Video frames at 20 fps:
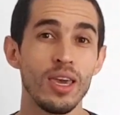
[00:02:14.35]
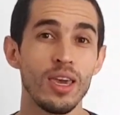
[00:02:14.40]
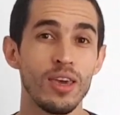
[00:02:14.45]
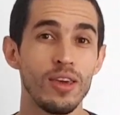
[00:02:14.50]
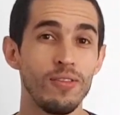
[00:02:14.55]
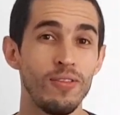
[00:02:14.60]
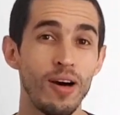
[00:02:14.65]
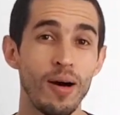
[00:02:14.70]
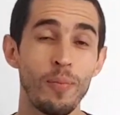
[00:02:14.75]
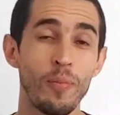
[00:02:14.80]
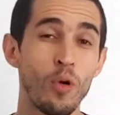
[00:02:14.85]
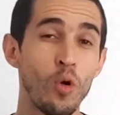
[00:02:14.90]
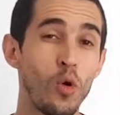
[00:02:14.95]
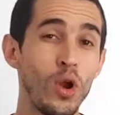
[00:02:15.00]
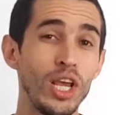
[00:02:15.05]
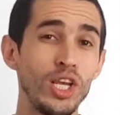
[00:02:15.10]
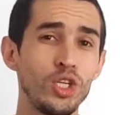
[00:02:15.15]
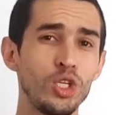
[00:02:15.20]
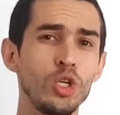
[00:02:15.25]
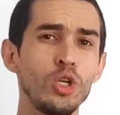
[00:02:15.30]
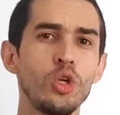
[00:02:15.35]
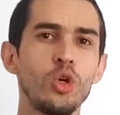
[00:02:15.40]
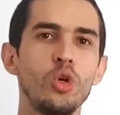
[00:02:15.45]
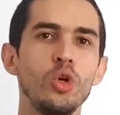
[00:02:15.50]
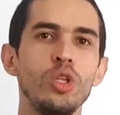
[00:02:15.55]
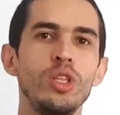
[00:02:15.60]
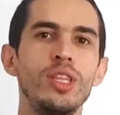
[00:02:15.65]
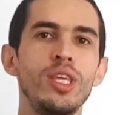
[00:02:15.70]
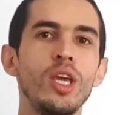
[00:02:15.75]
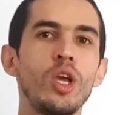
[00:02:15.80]
evaporation
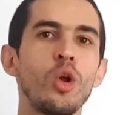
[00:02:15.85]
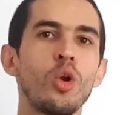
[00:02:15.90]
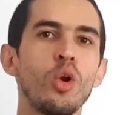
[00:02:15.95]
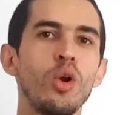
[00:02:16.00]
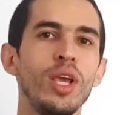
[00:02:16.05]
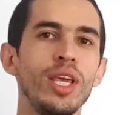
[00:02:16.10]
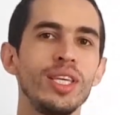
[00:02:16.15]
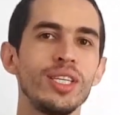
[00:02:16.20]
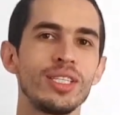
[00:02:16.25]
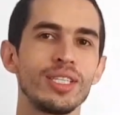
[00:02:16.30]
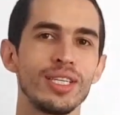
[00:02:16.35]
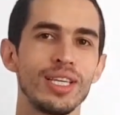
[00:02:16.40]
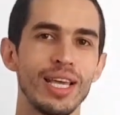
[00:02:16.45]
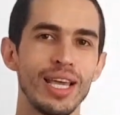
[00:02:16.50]
could decrease